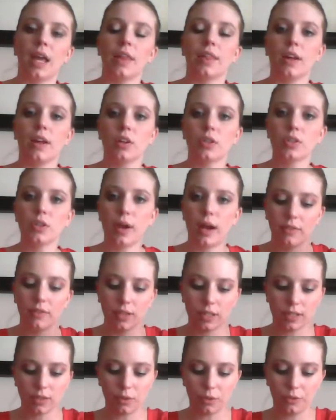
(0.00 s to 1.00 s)
They also have
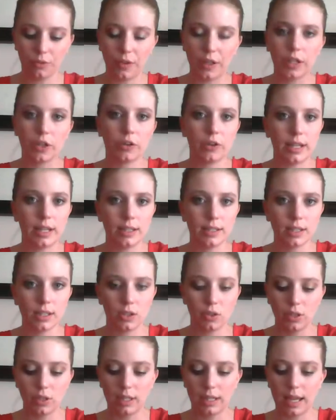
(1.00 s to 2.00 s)
these little figurines that
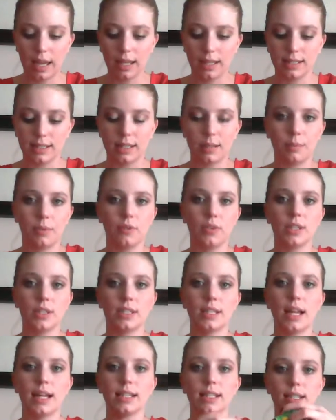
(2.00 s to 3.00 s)
you can get in some of the
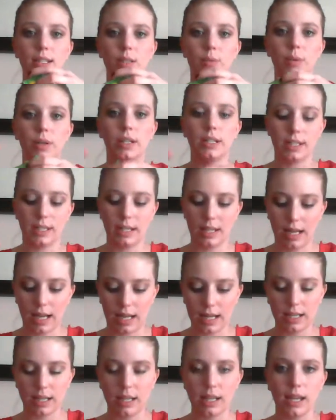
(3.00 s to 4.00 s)
sets. This one is a
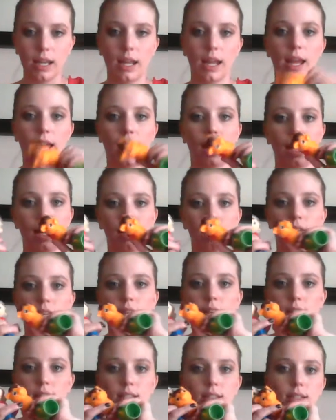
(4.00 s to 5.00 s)
knight and
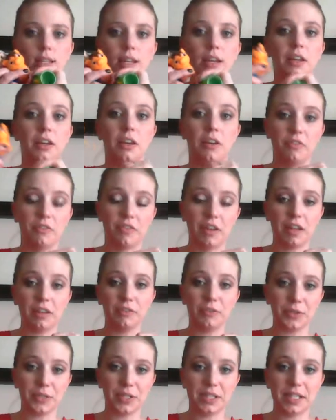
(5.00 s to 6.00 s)
his
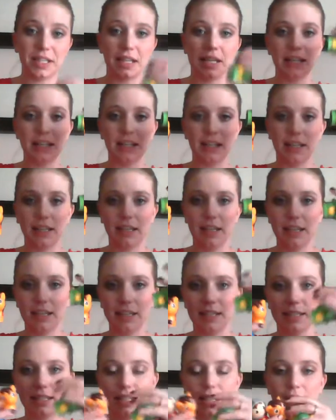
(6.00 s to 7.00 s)
faithful steed and
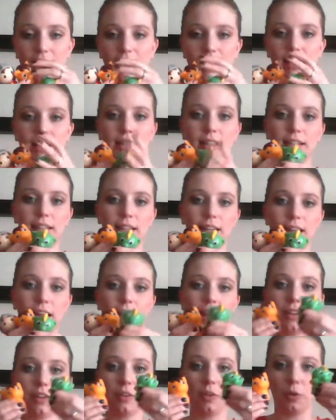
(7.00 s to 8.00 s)
his
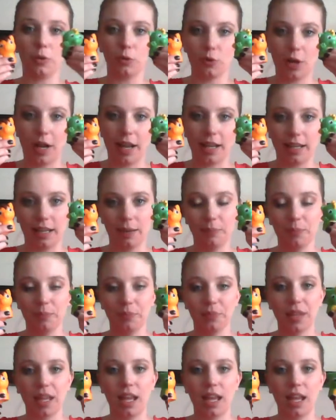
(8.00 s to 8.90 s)
and the little dragon,